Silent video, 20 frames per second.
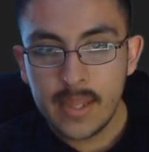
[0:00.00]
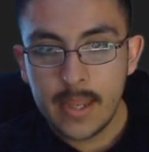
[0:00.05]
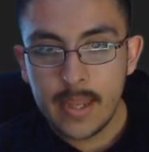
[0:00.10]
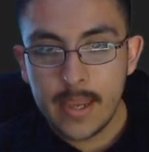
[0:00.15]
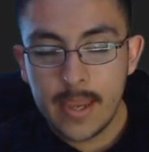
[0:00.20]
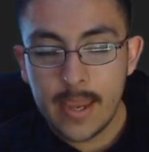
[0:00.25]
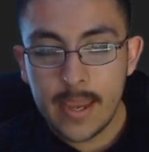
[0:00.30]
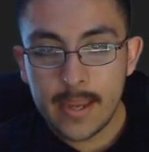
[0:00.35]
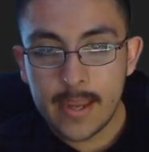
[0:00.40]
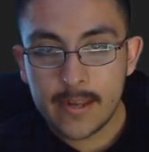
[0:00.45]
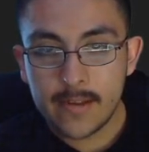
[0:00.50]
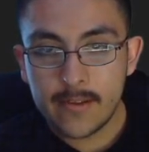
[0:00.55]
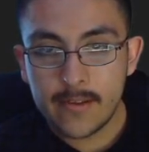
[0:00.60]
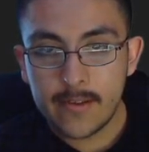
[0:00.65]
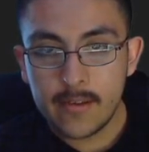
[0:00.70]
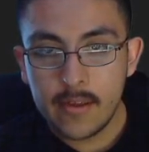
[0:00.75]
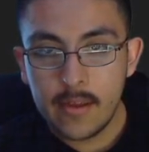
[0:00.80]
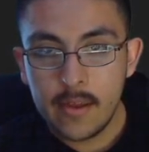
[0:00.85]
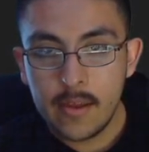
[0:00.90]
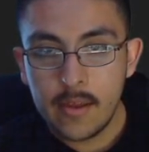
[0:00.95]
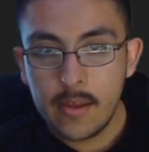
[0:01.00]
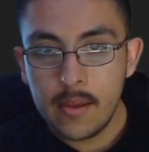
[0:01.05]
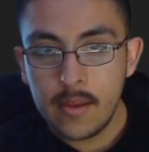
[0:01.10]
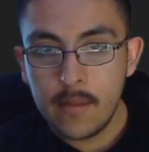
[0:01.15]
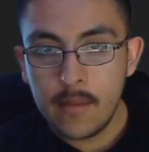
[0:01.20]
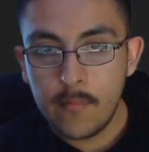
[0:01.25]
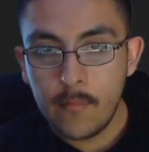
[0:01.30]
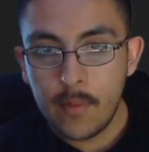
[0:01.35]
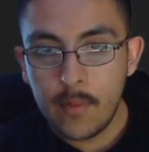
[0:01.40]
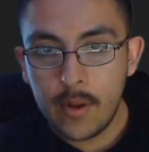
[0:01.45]
X
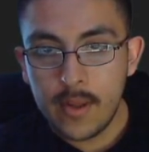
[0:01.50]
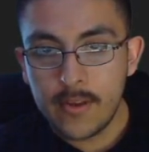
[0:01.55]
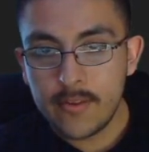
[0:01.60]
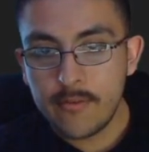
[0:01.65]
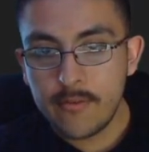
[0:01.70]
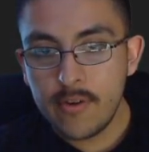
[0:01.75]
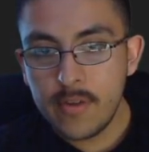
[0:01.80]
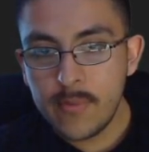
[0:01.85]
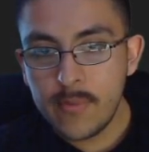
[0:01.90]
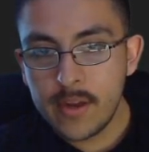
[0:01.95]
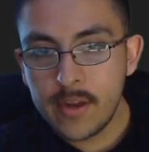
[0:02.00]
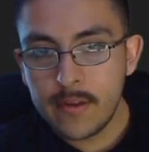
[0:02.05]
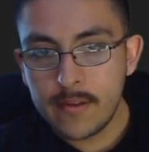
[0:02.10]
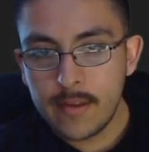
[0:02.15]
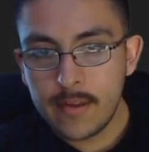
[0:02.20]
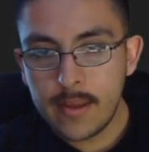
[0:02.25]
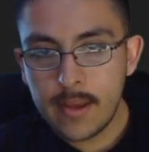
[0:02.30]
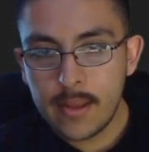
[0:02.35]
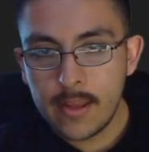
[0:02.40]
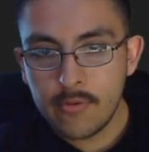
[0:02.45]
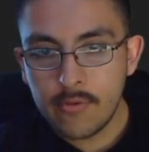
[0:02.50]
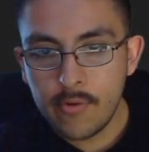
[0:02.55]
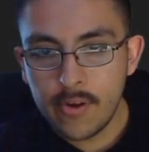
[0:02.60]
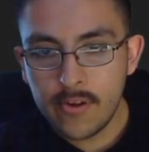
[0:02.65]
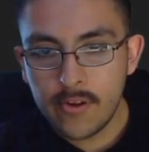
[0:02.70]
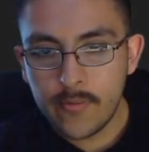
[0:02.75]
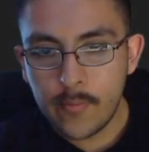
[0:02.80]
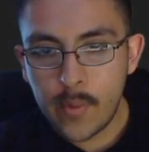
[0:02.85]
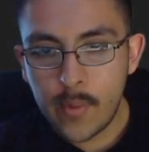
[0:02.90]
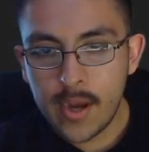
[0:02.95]
plus 3 because 3 is
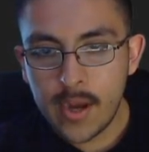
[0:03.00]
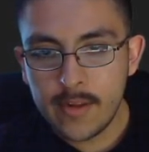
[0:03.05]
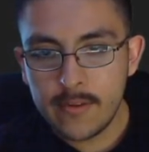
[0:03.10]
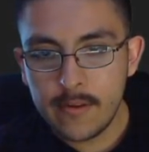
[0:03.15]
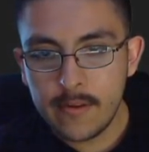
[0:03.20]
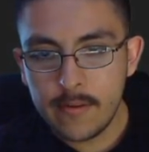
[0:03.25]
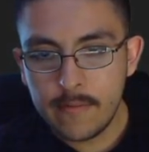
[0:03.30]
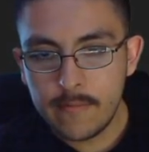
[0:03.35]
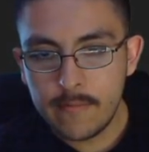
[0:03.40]
positive.